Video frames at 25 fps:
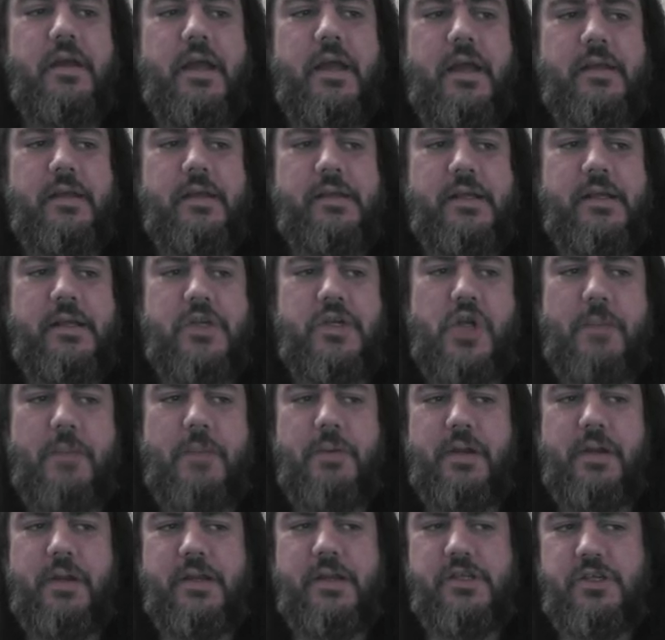And then try
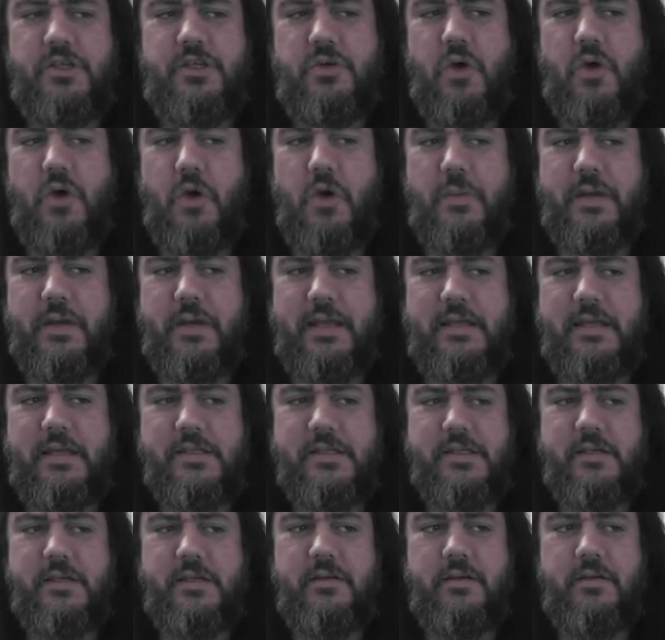putting two open
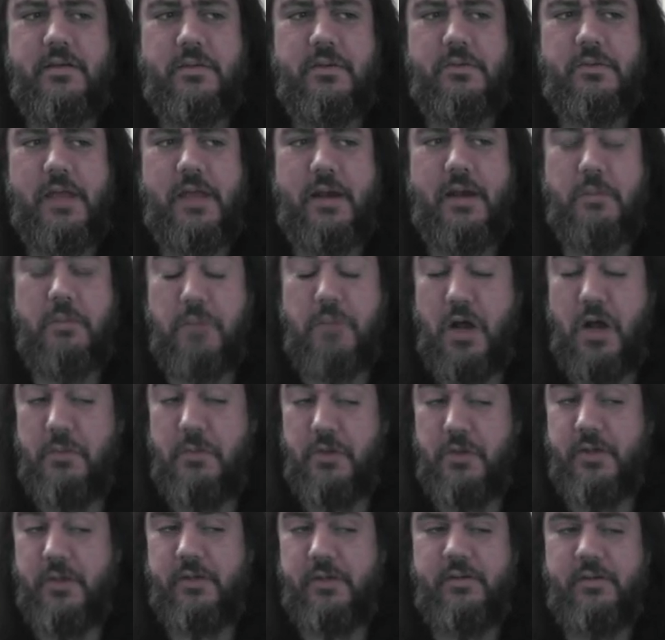E's that are
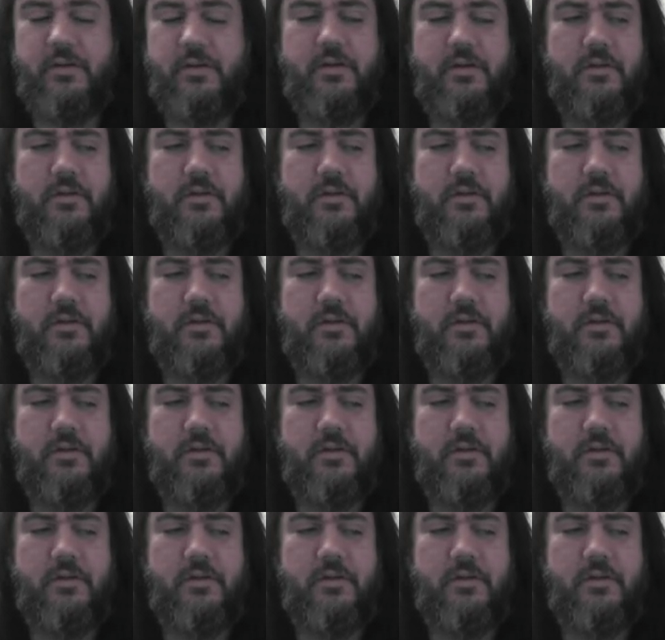palm muted.